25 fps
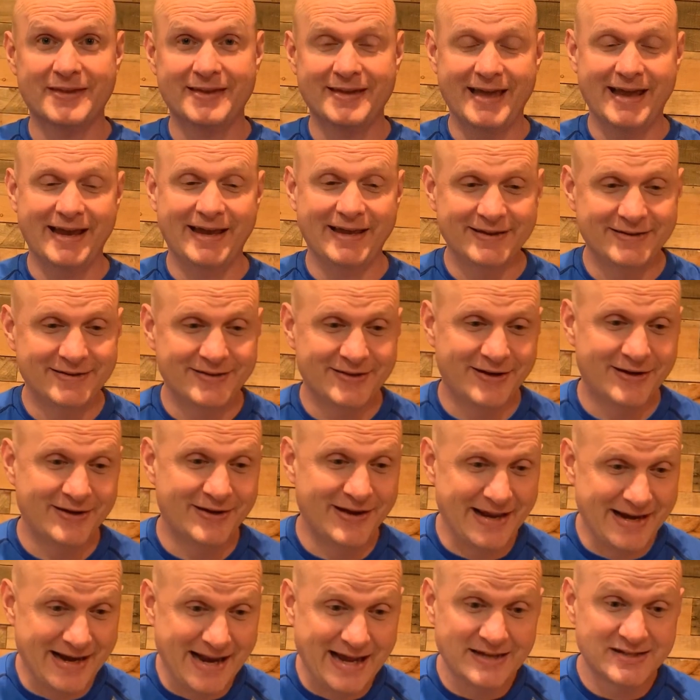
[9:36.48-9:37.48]
And
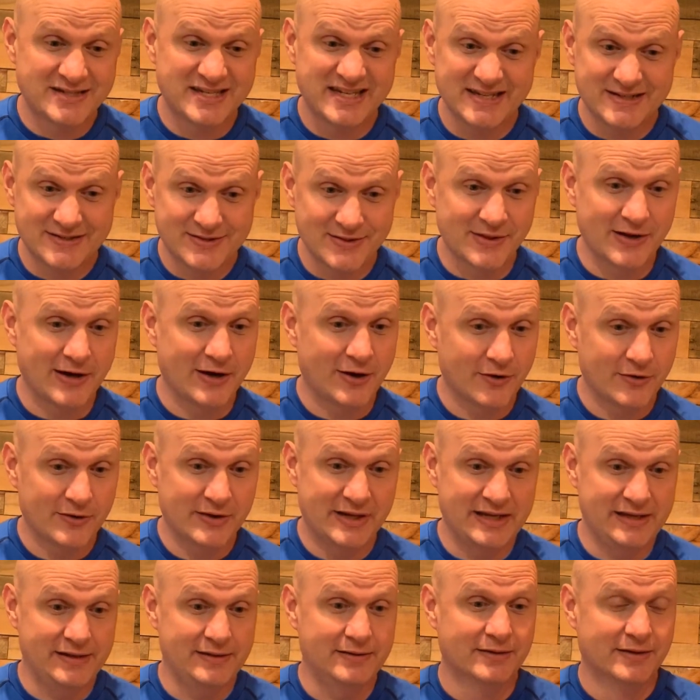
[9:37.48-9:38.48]
as he's there,
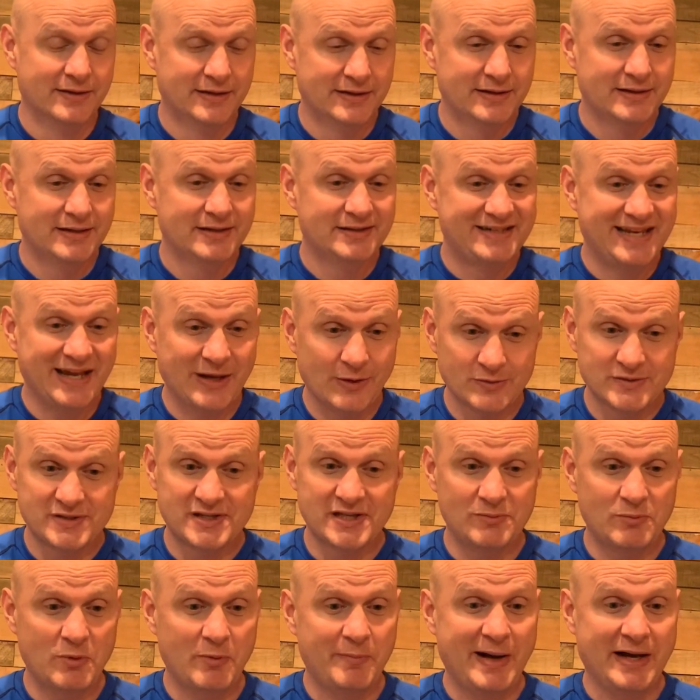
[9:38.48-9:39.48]
he tells
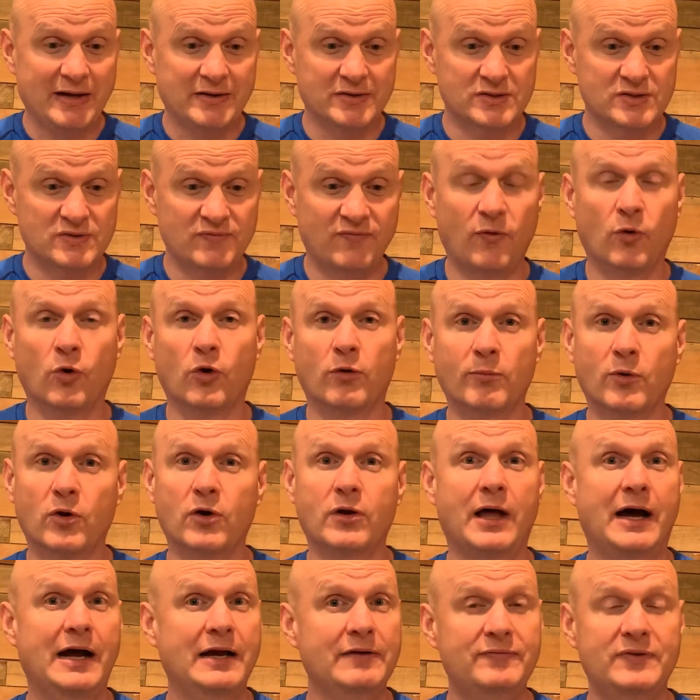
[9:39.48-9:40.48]
them about his former
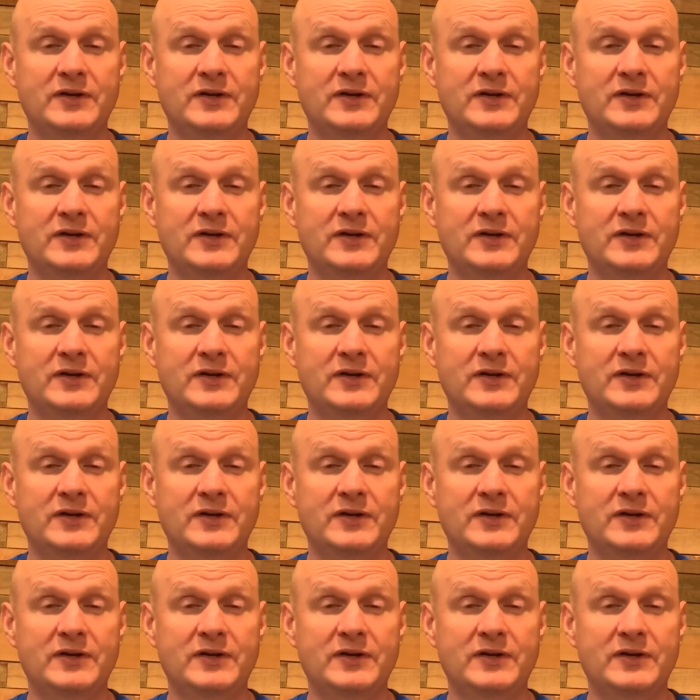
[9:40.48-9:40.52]
life.